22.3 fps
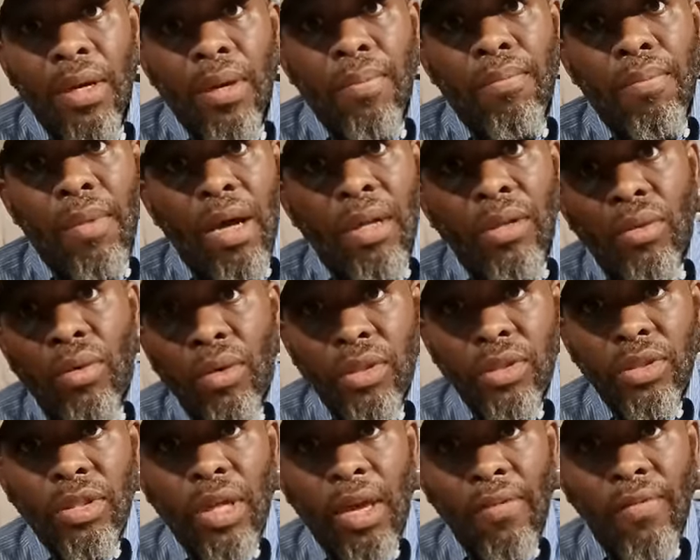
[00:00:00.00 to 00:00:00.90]
my Lord
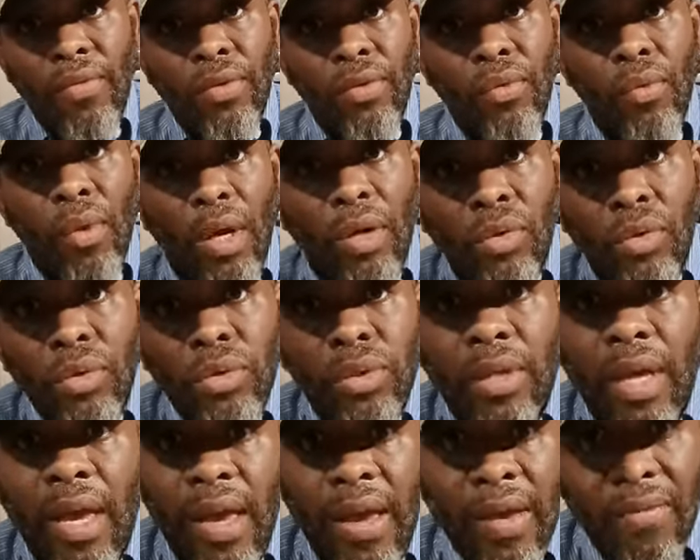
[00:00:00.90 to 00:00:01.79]
and Savior, the one who
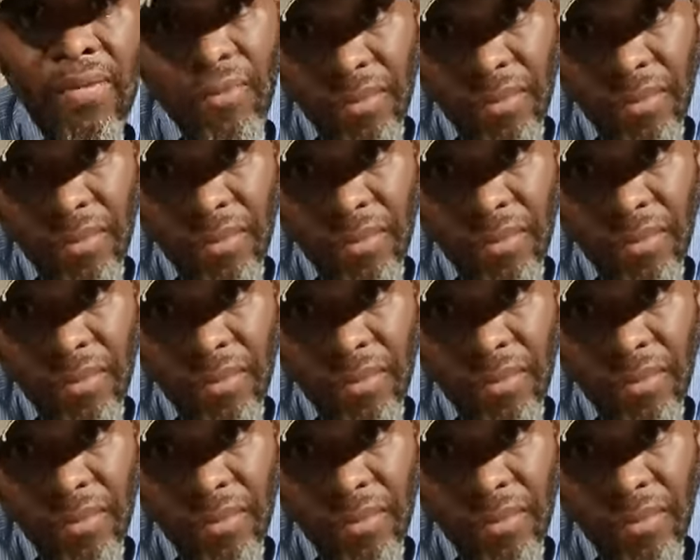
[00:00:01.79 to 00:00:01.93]
saved